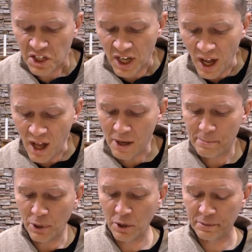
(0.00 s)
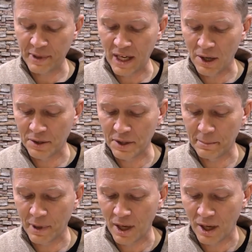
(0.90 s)
God pulled me out of the
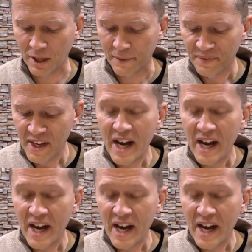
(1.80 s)
bog.